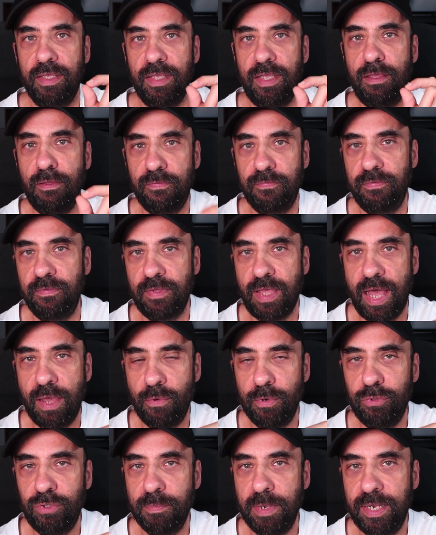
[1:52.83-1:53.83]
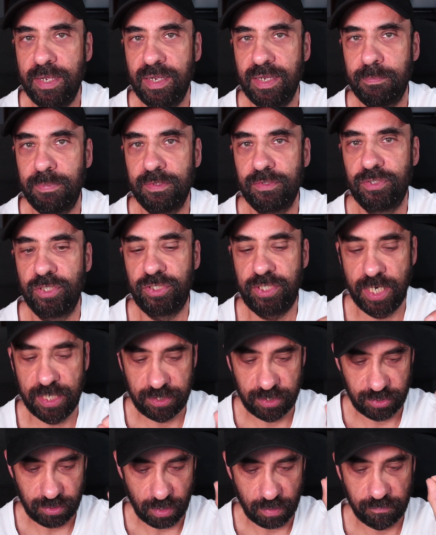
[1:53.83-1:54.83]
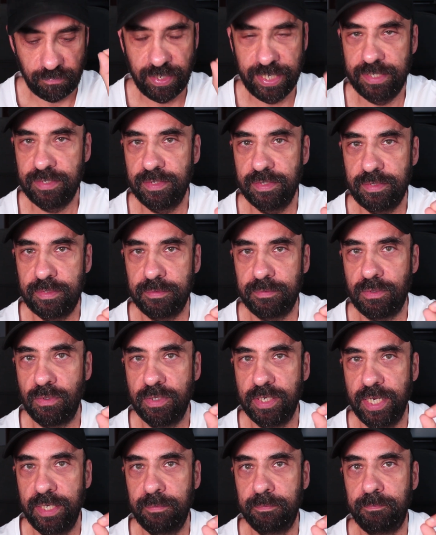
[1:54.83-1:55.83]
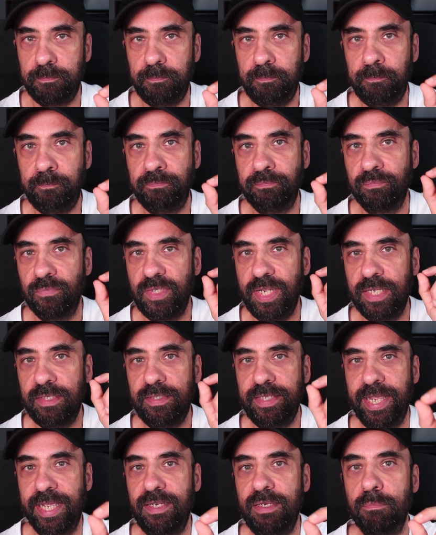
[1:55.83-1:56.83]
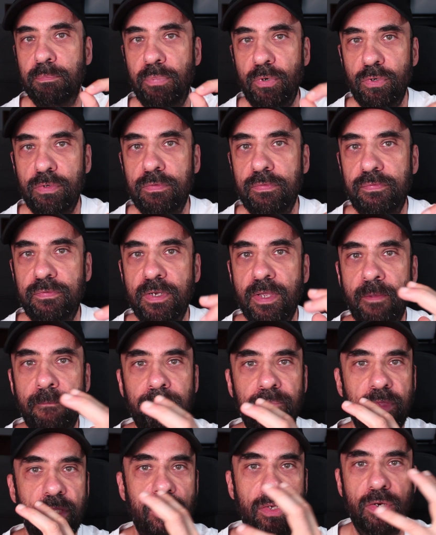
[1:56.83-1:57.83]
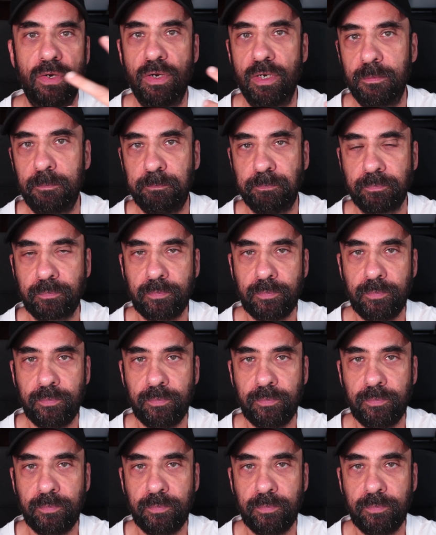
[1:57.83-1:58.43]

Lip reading: if I'm going to make a couple of suggestions of lenses, okay, that can improve your